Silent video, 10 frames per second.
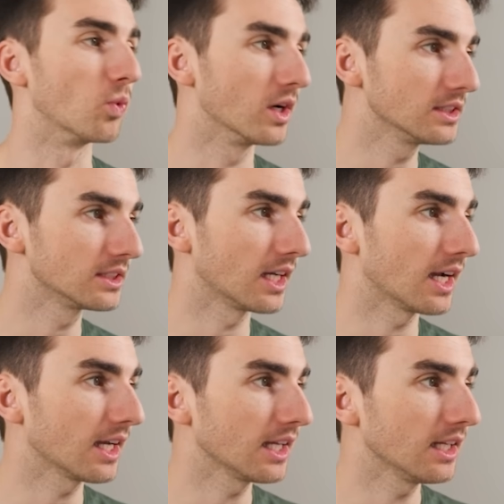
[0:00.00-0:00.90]
Once
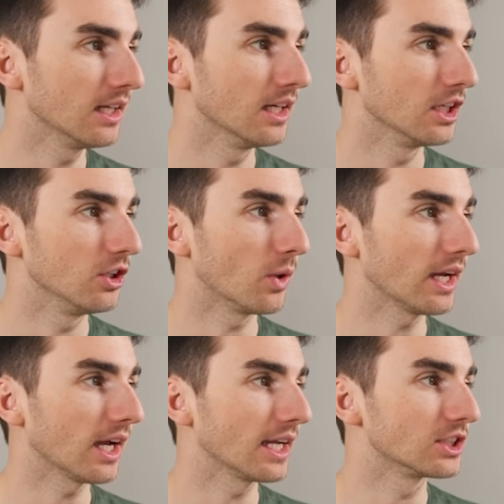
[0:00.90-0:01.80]
I
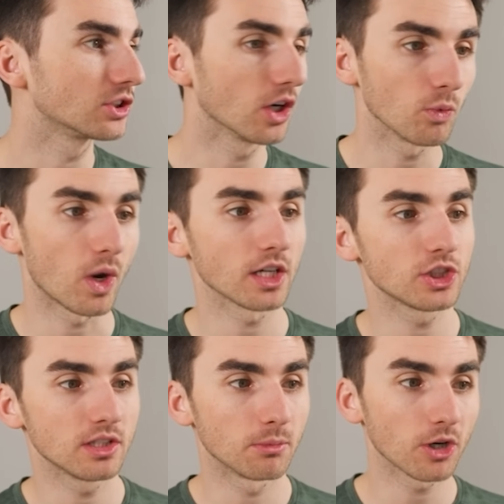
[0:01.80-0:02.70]
start
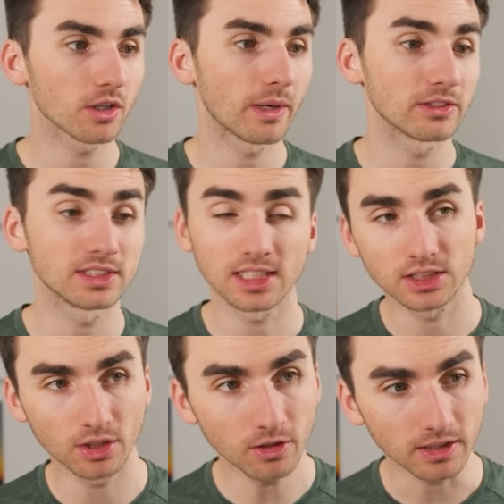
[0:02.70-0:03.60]
watching the market around
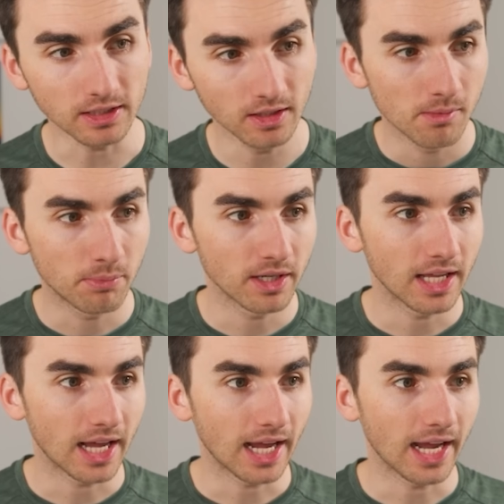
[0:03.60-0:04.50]
6:30,
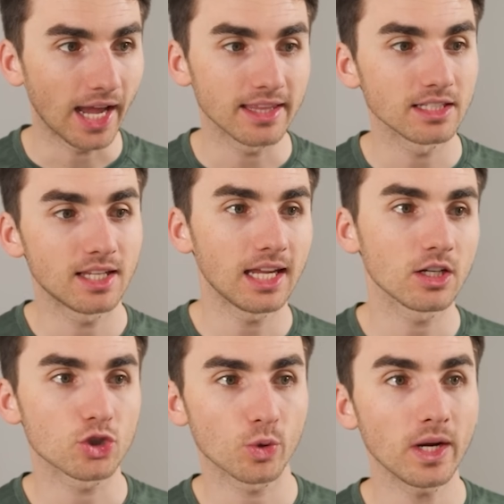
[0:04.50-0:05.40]
but I then take
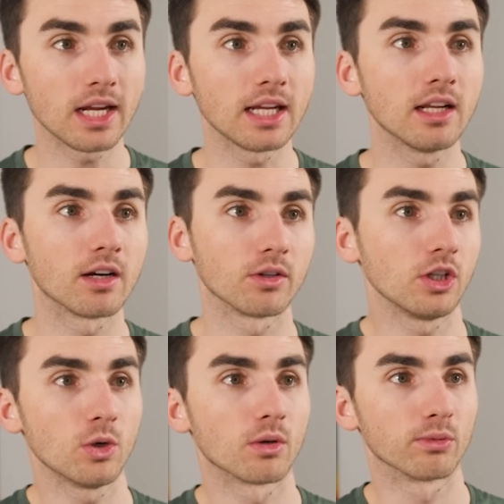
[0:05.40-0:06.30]
a trade, a
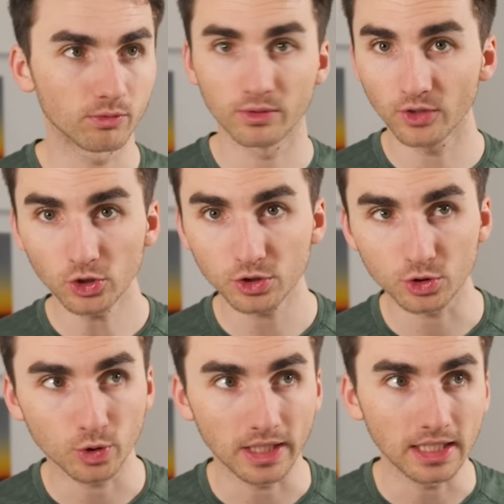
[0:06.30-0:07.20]
reversal
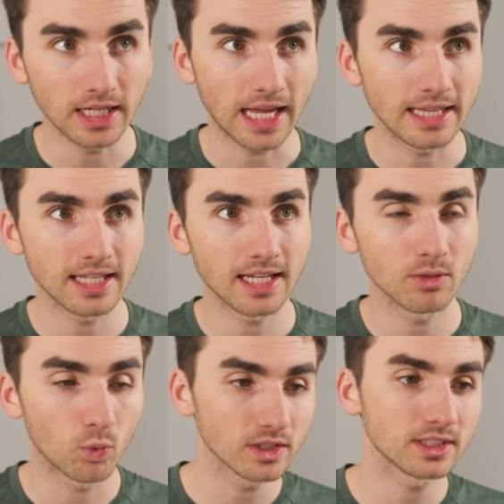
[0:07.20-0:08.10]
trade. And
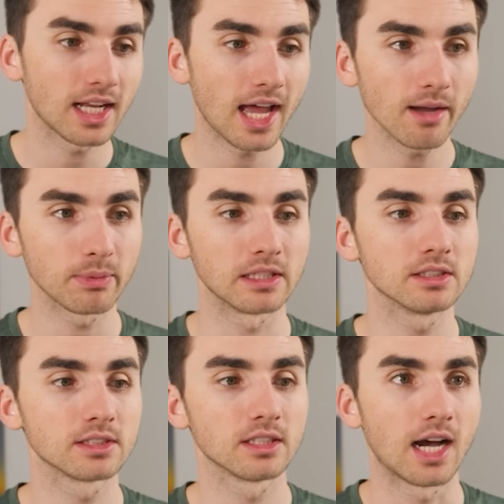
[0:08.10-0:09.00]
then once that
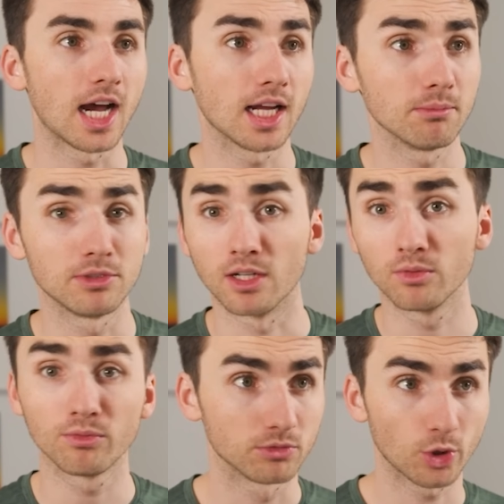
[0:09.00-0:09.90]
happens, I'm
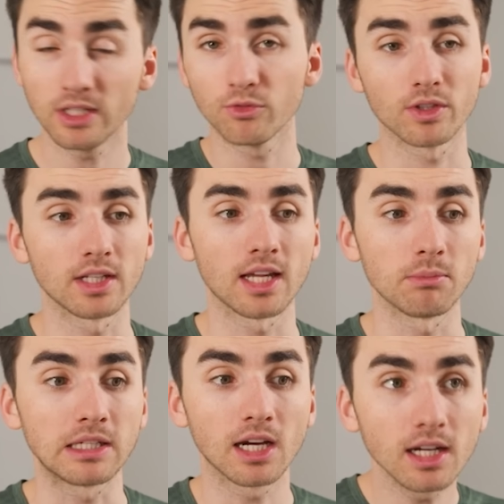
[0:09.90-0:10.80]
done trading for the day,
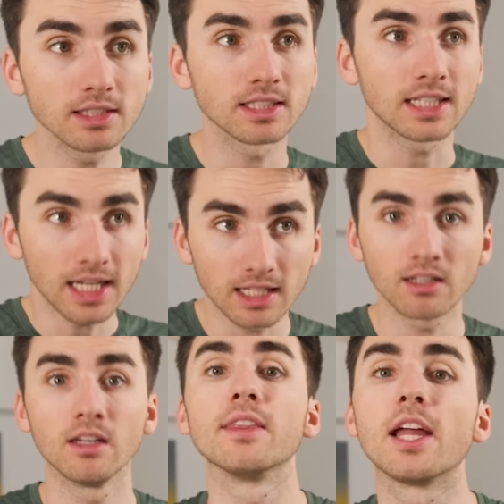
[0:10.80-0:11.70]
because again,
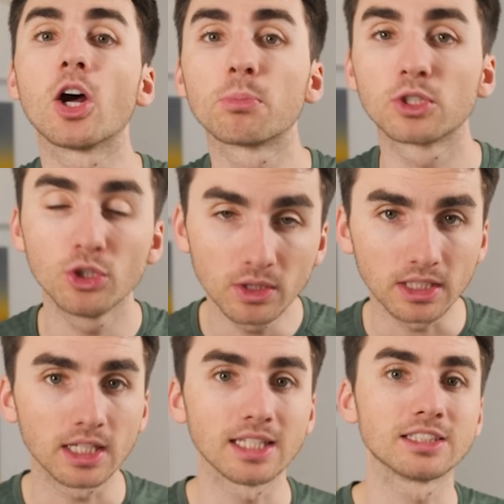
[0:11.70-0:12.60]
that
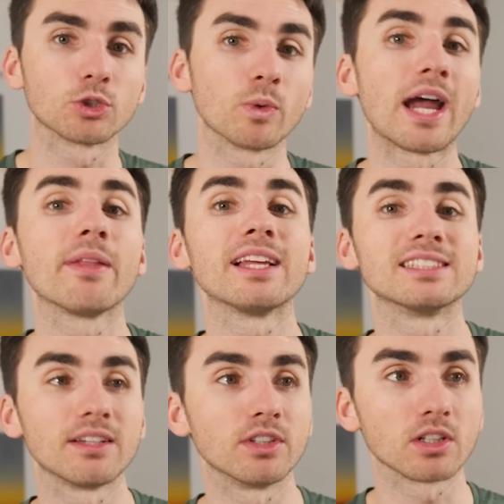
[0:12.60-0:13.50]
opportunity is around that
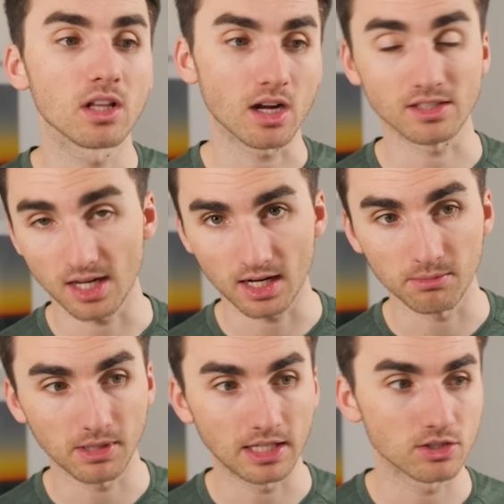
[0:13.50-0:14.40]
7 o'clock time.
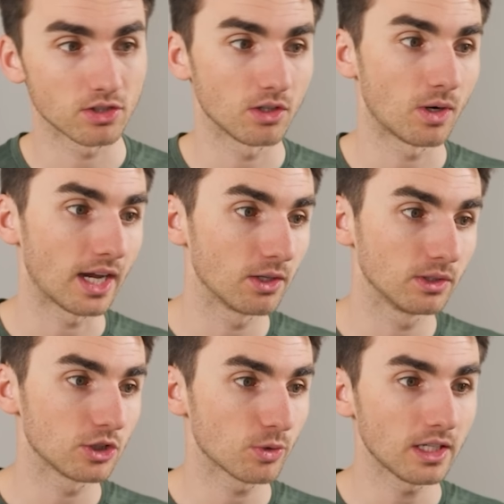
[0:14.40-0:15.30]
And so I
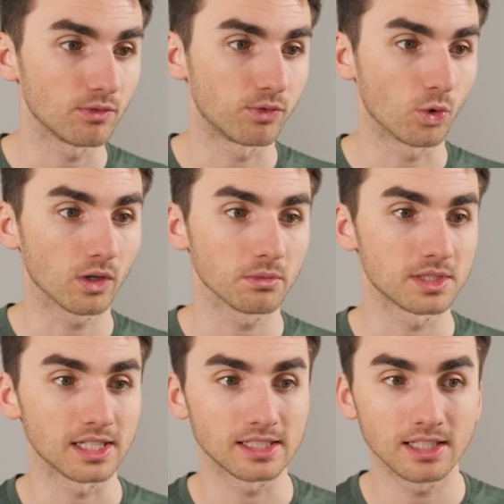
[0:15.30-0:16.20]
only trade for
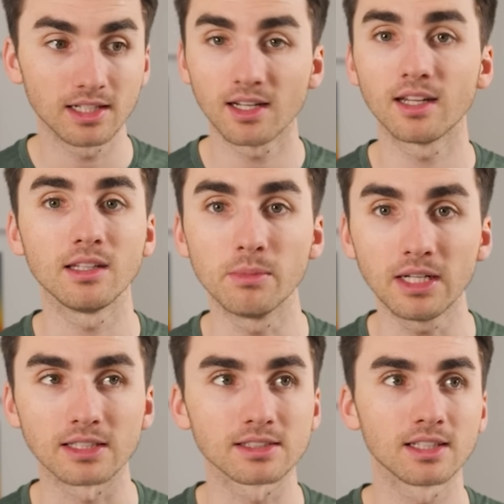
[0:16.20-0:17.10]
60 to 90
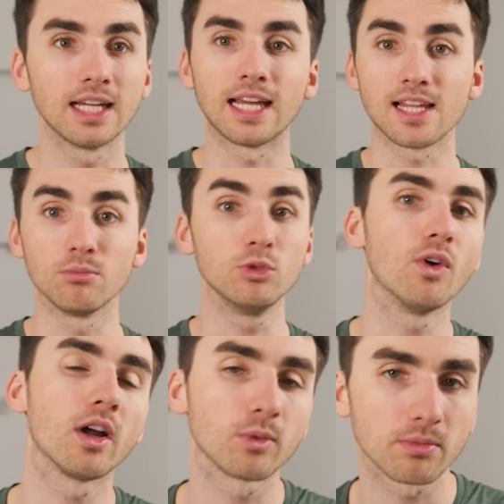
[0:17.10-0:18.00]
minutes and then move
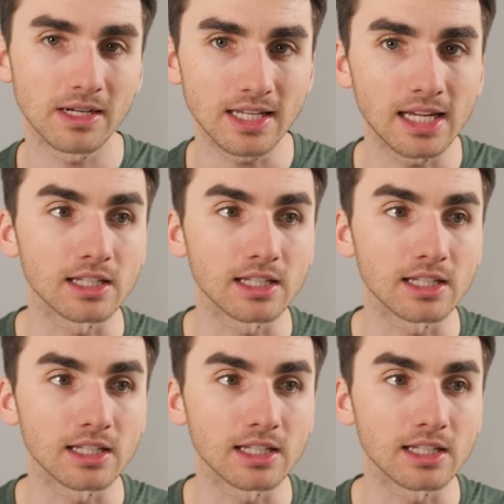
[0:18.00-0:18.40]
on with my day.